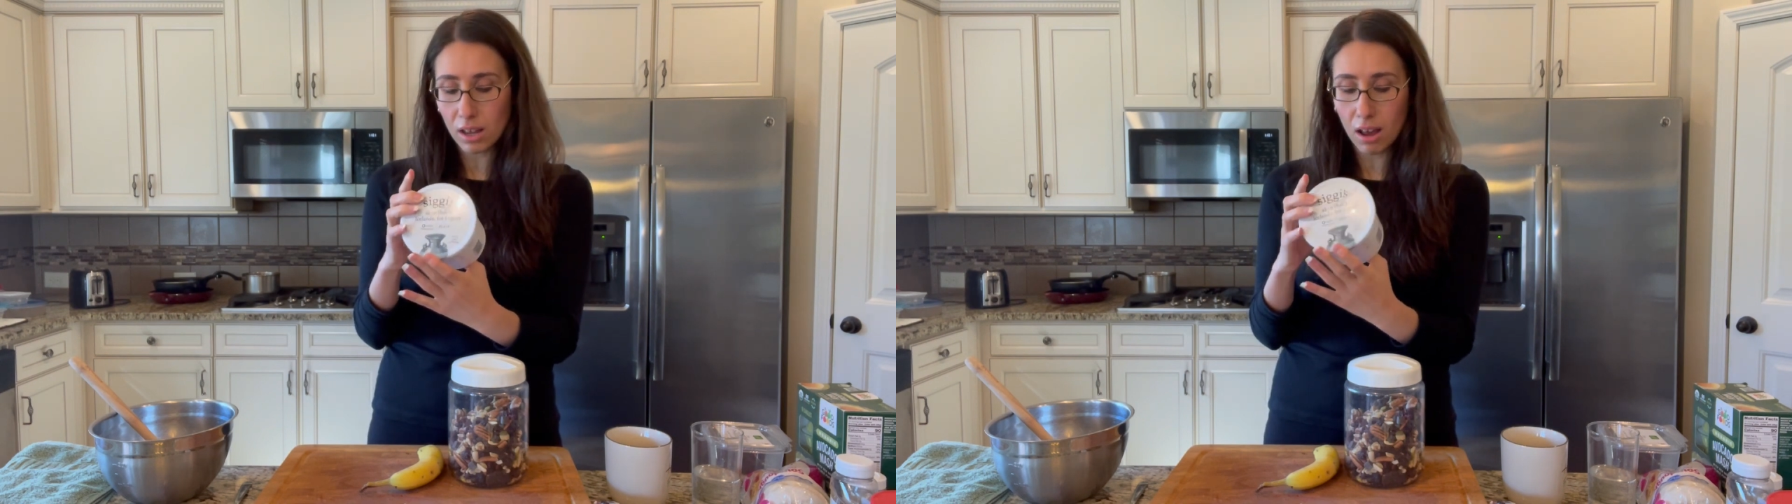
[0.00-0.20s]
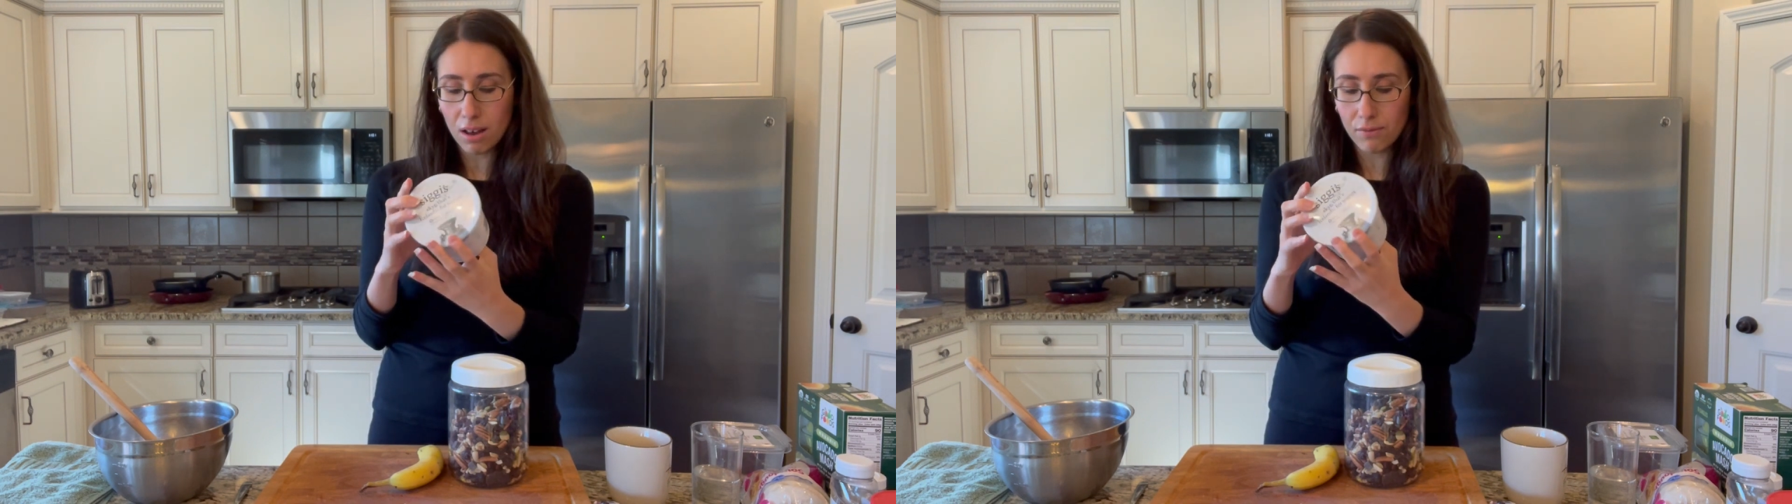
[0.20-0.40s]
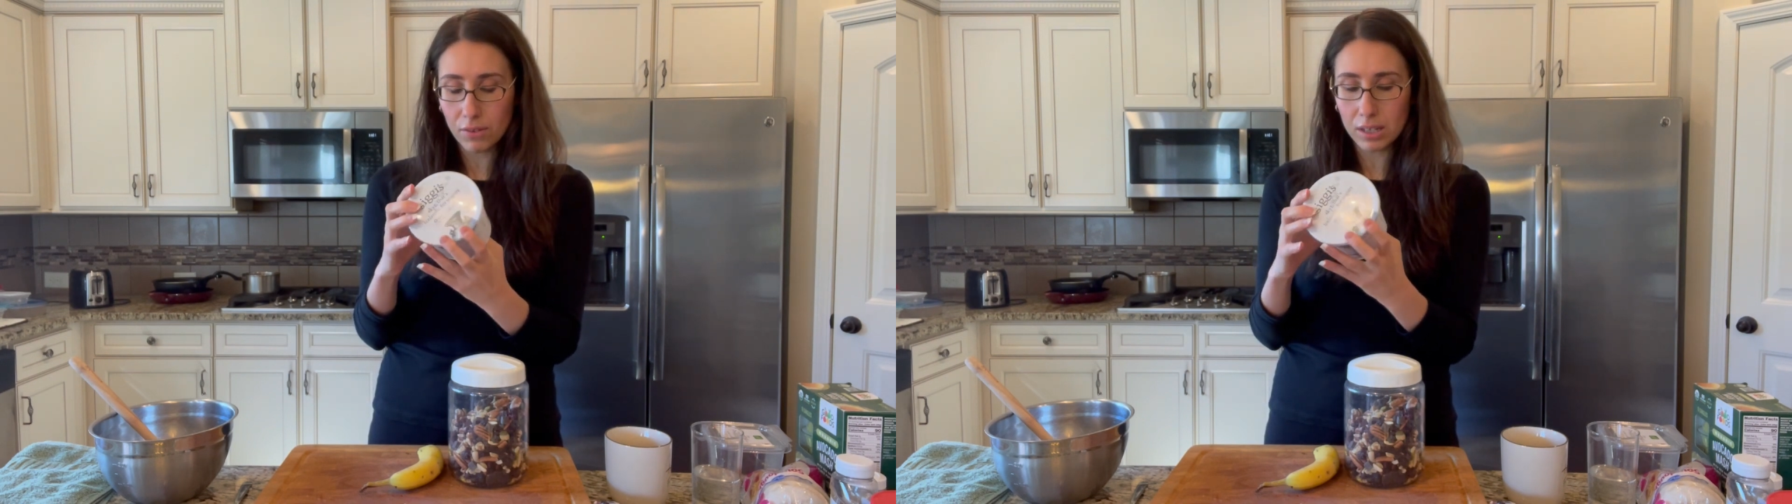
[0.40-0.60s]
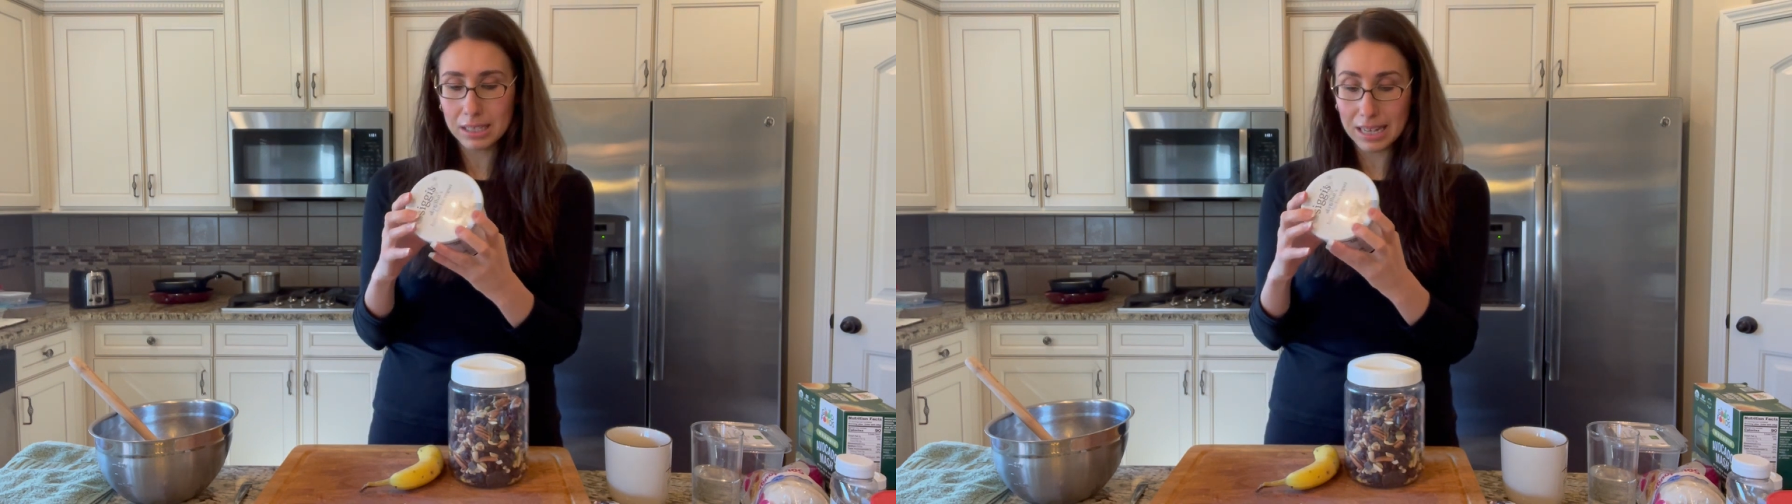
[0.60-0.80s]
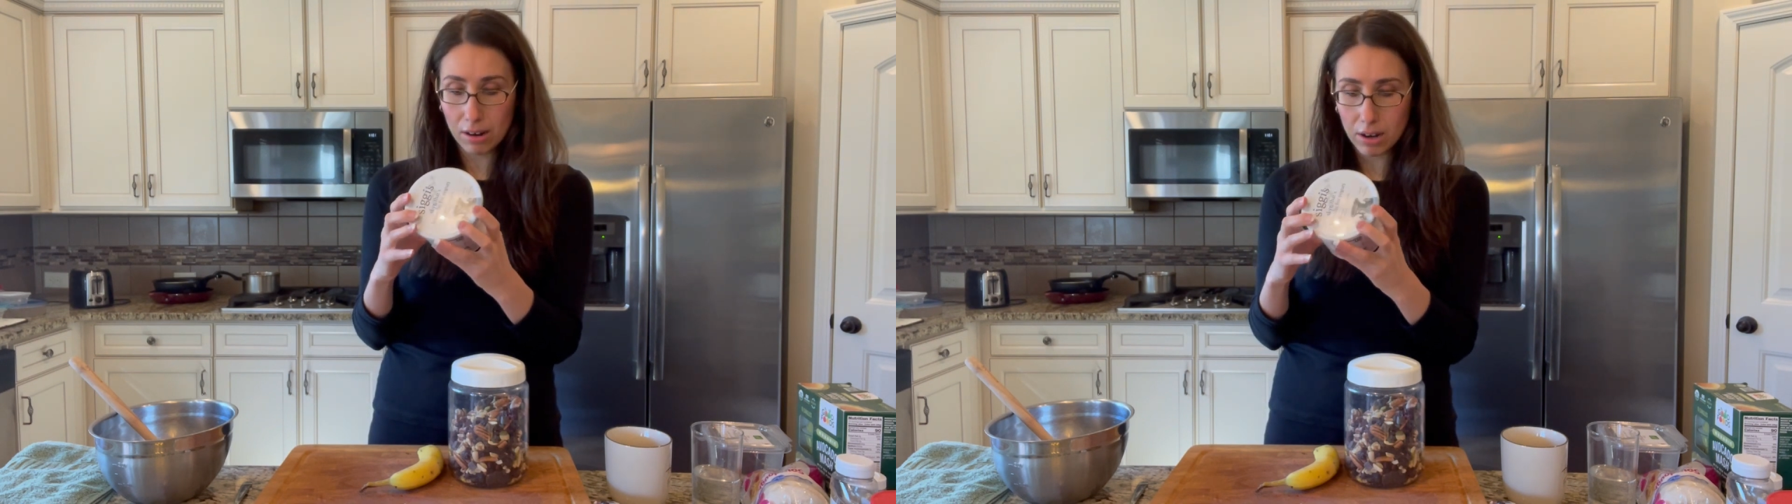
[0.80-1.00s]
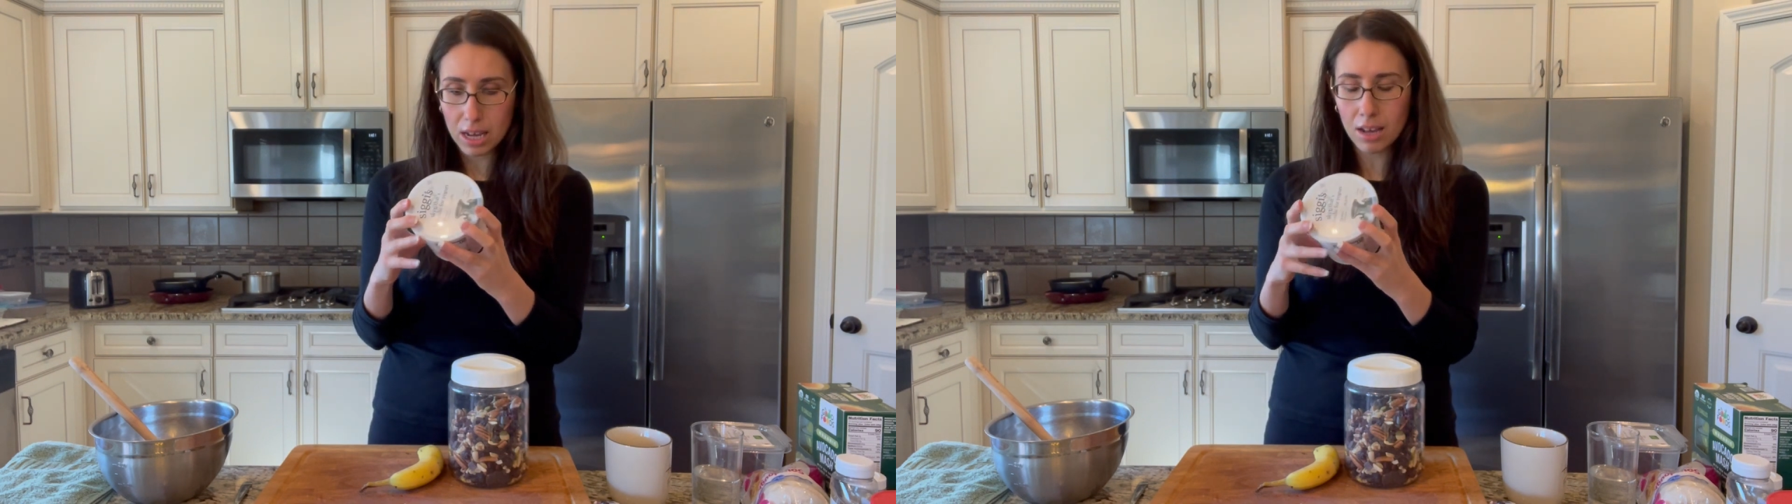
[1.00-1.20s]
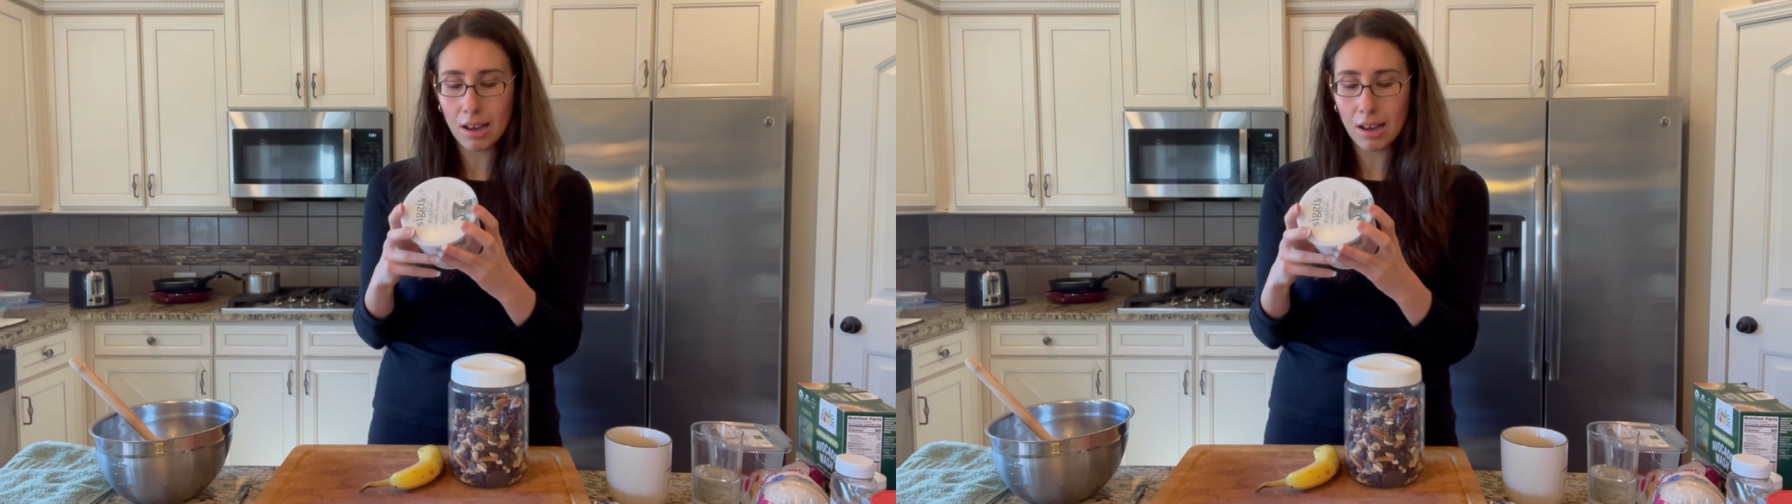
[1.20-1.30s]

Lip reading: of dairy.